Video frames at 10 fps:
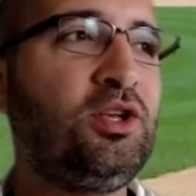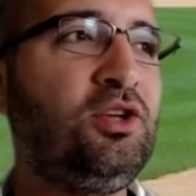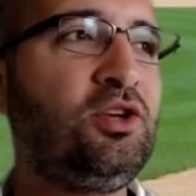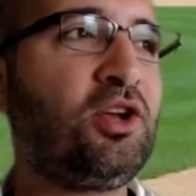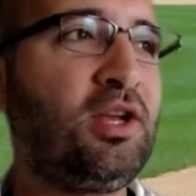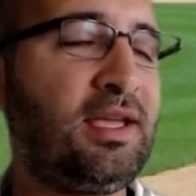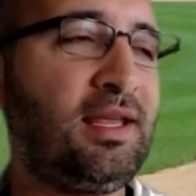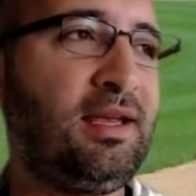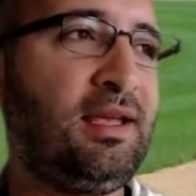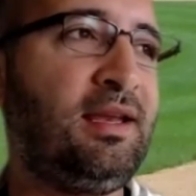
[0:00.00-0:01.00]
you couldn't get
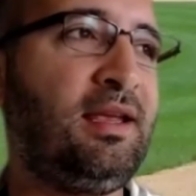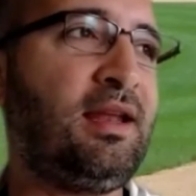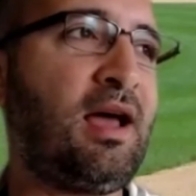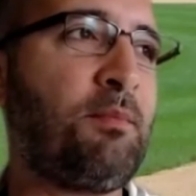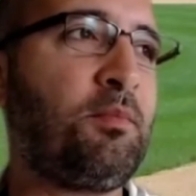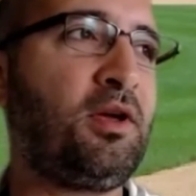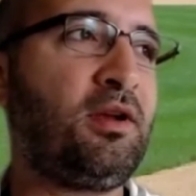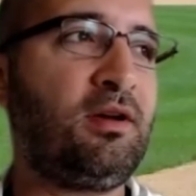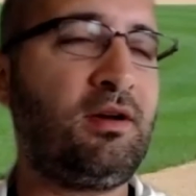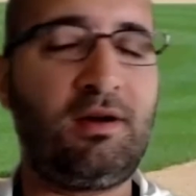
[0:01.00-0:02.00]
in, and
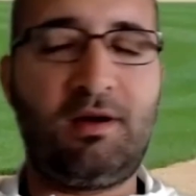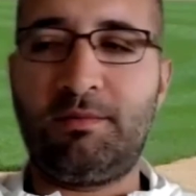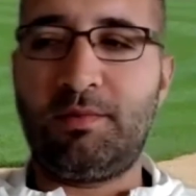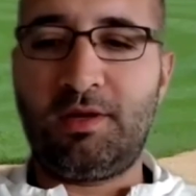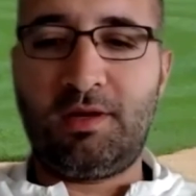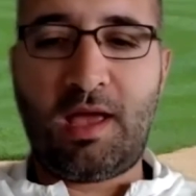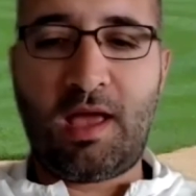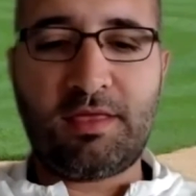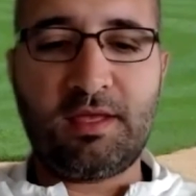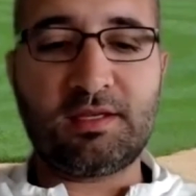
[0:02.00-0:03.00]

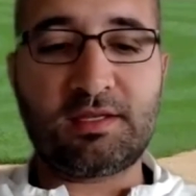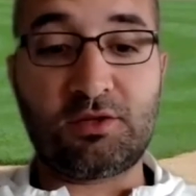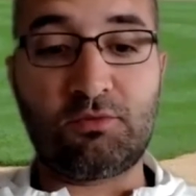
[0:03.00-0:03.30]
I think this is a